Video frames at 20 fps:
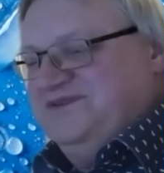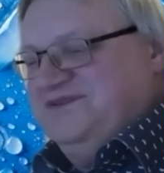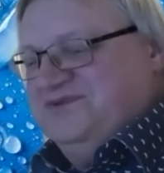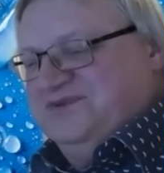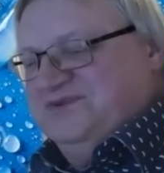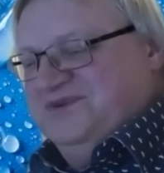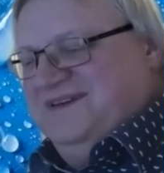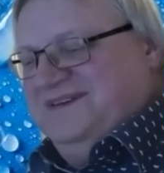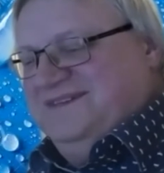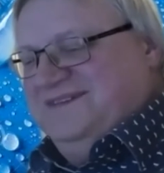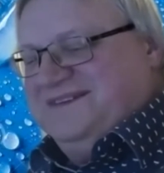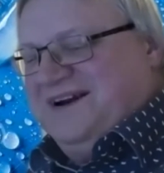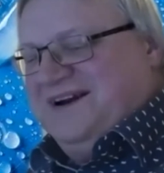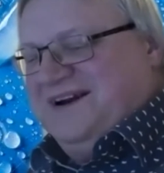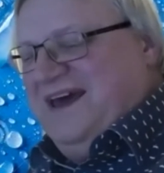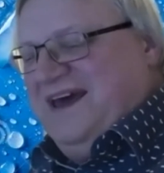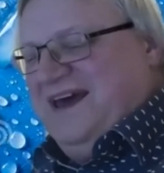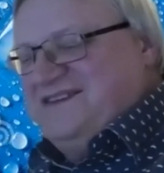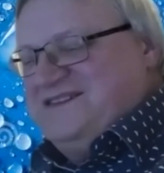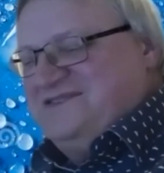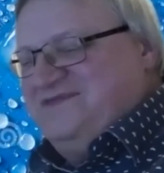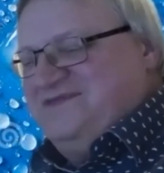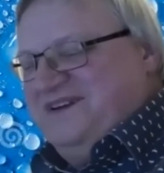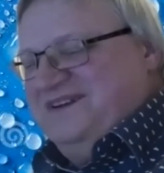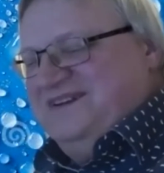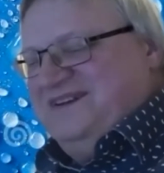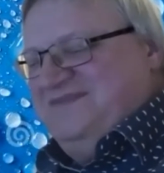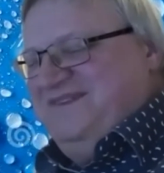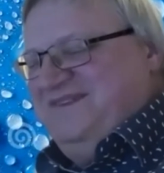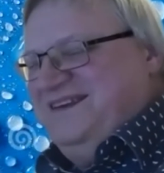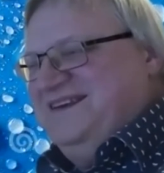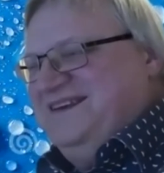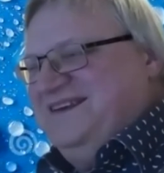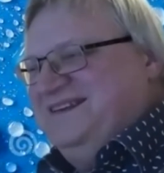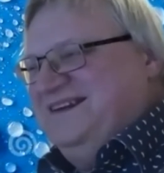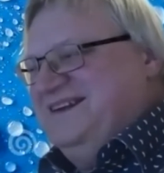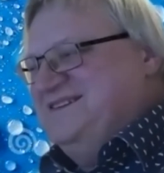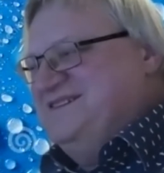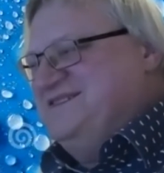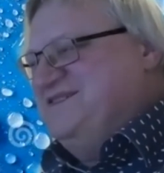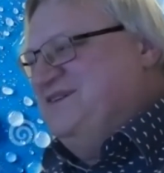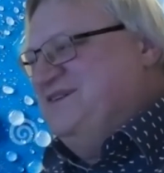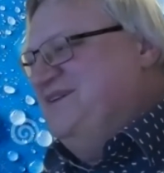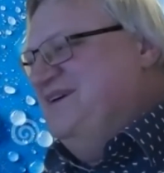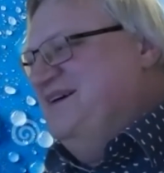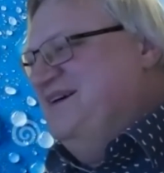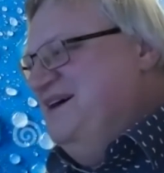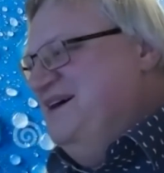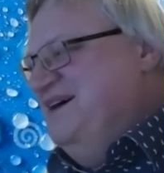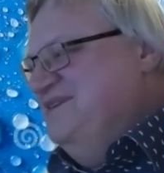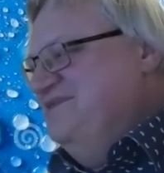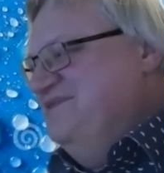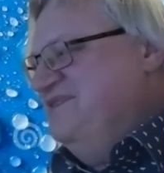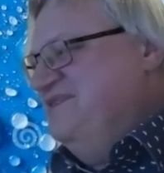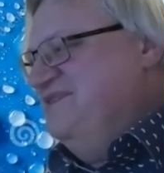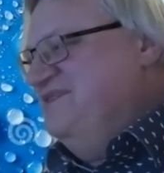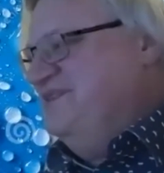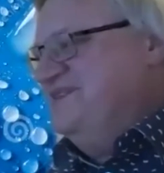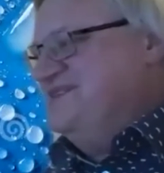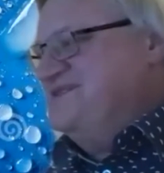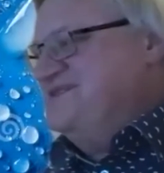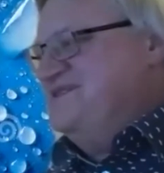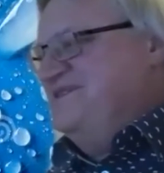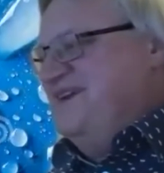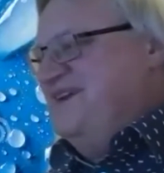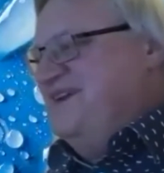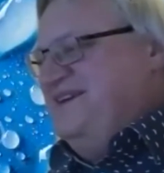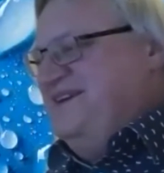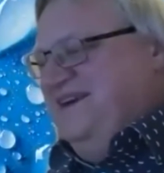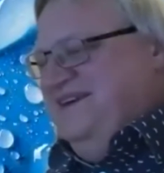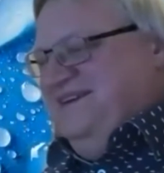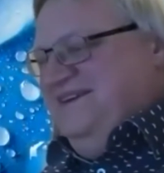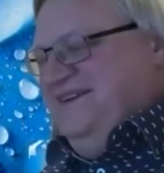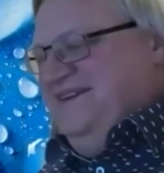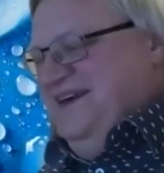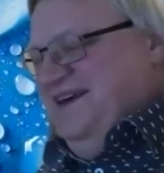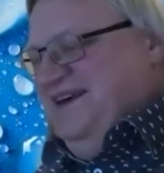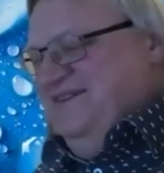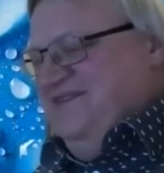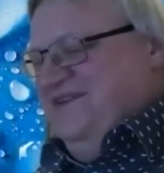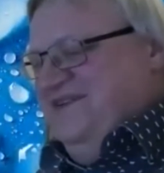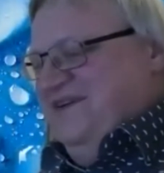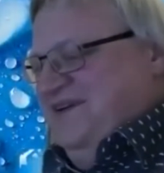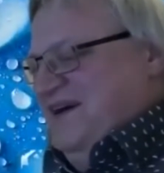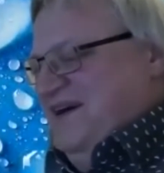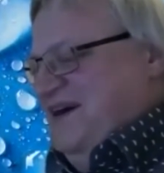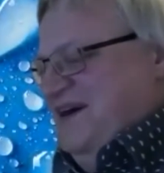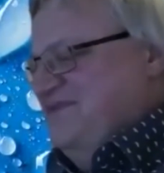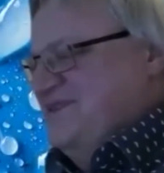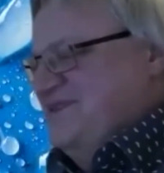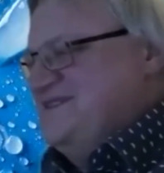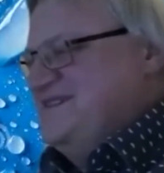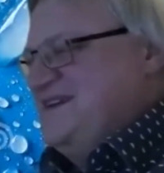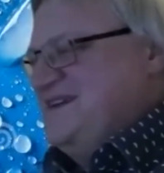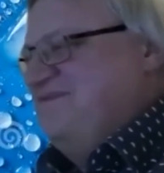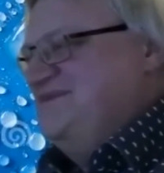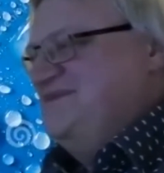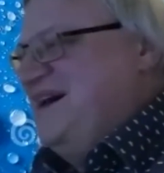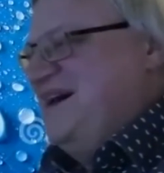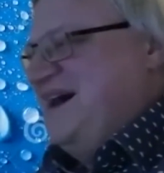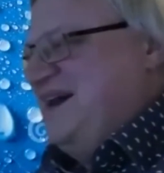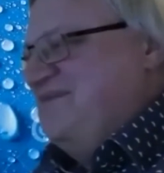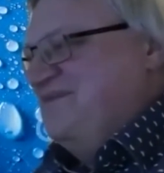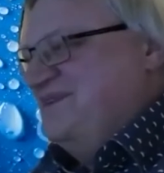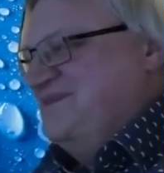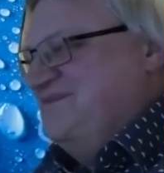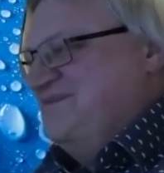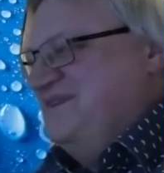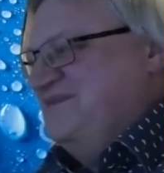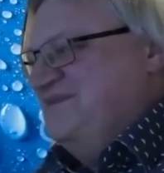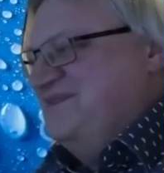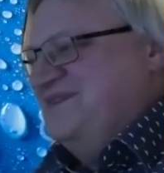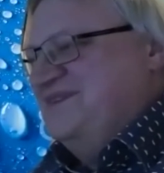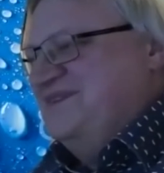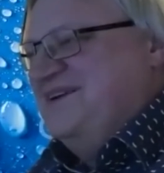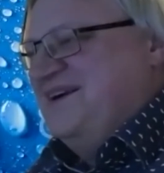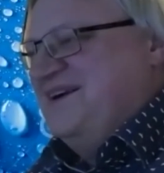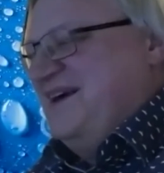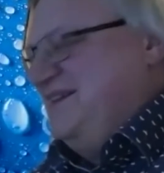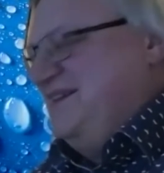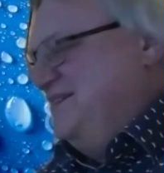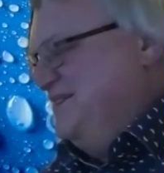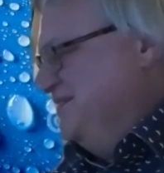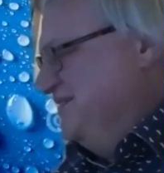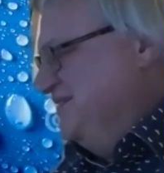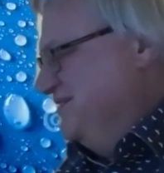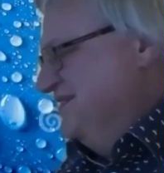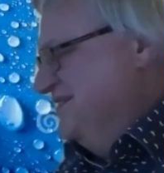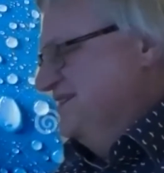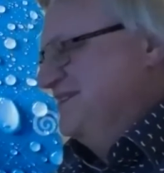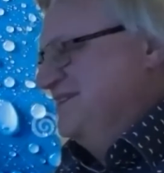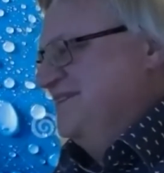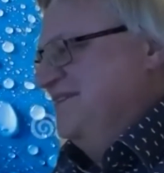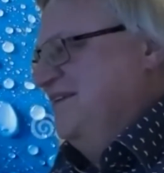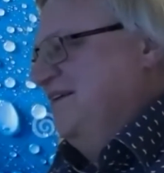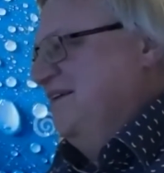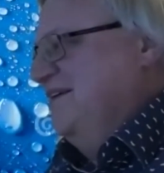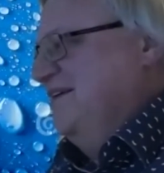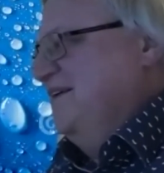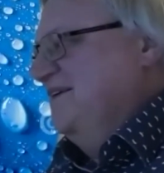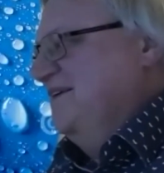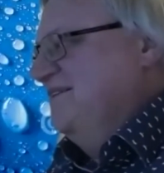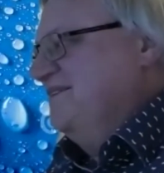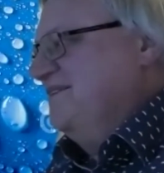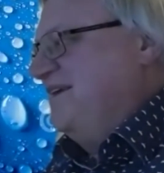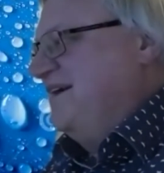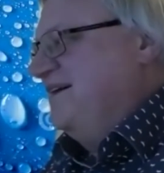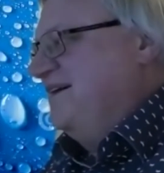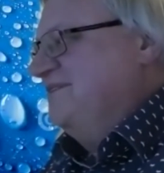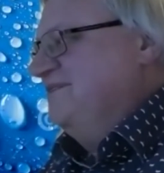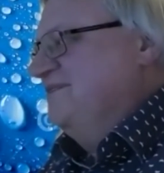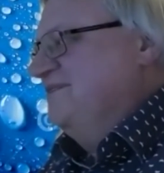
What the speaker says: to try answering immediately. So field is already for some time and people try to do it. Yeah.